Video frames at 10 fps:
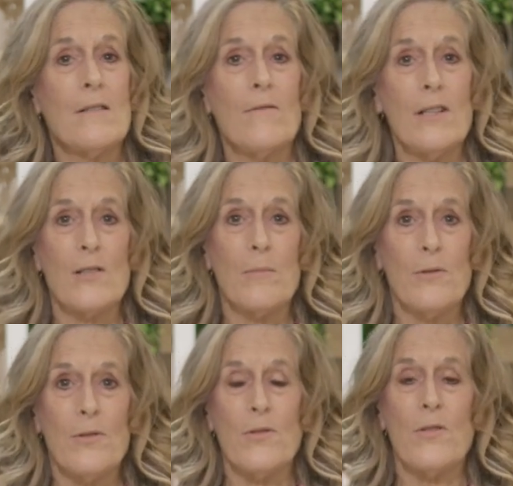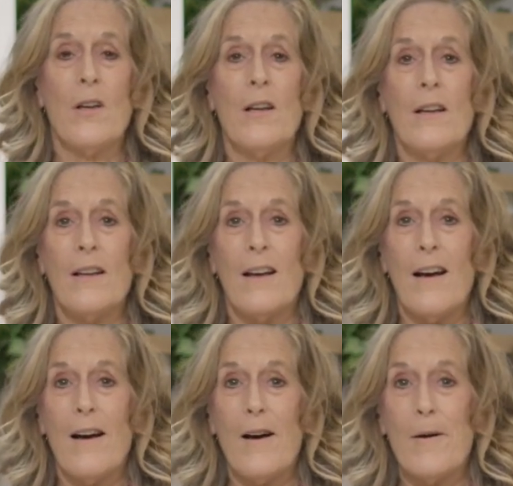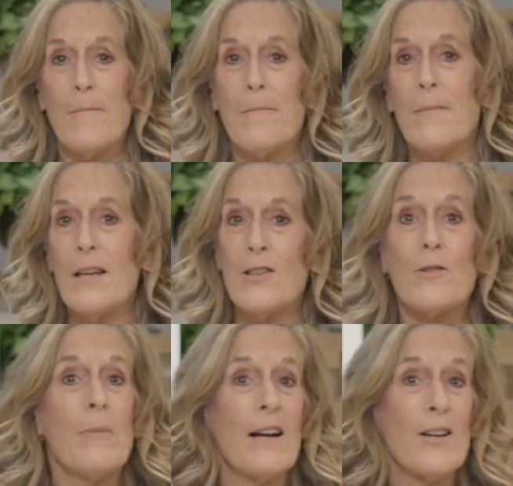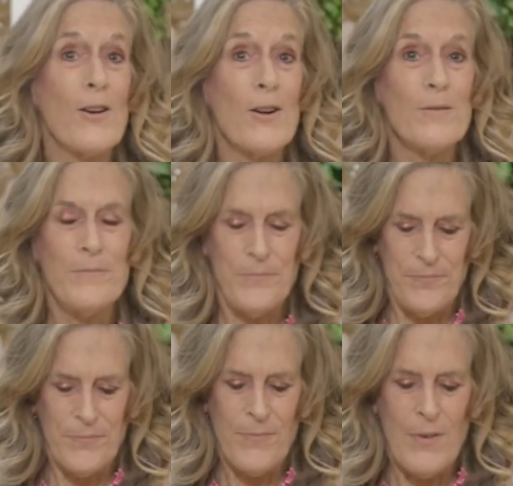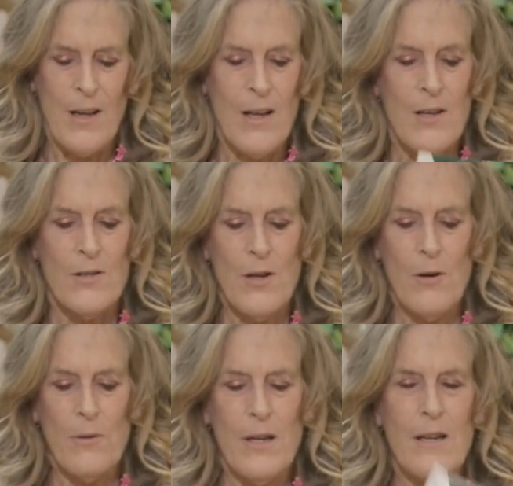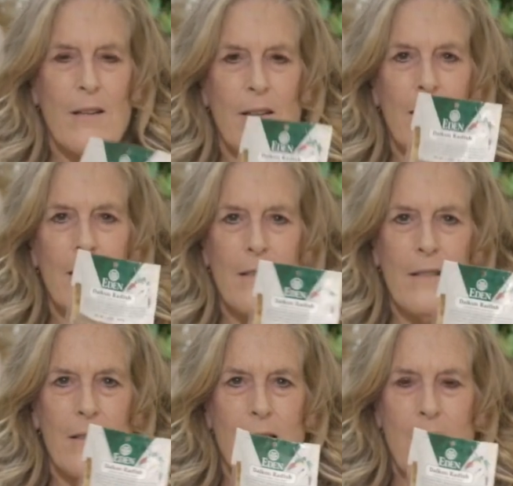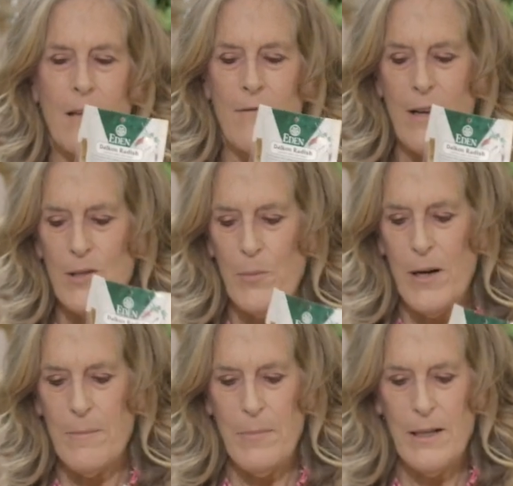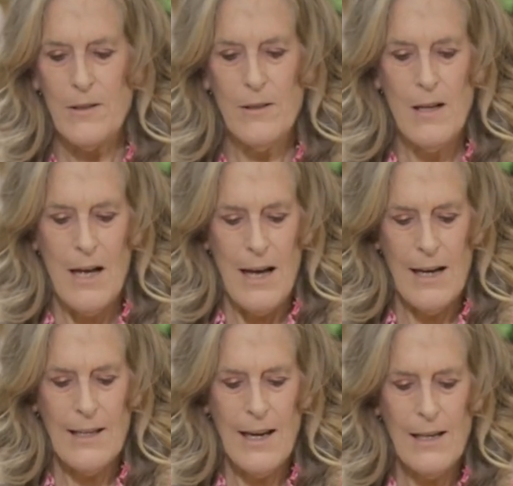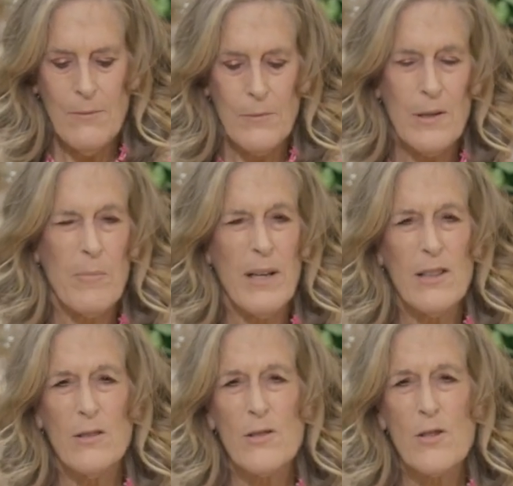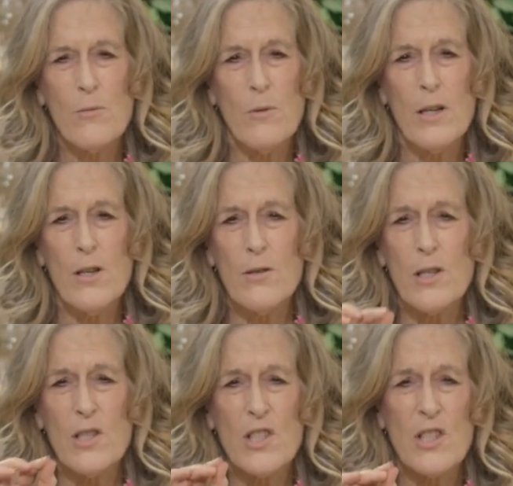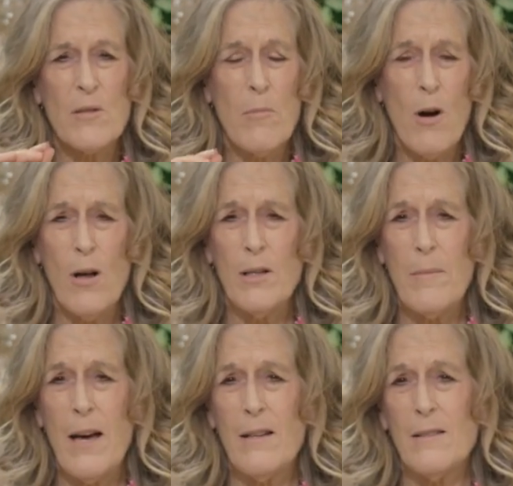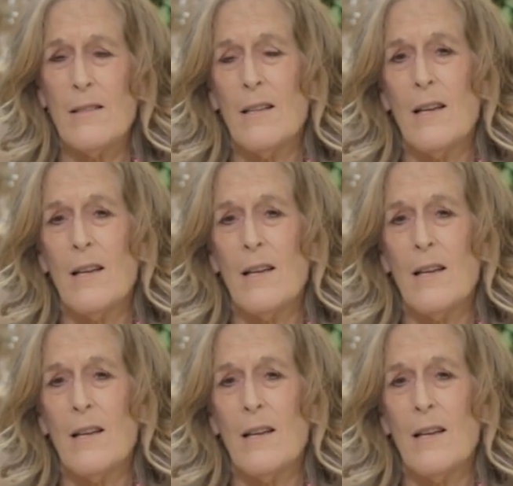and vegetables in your backyard. So here is the rice bran pickle. Again, with pickles, you want to use a small amount.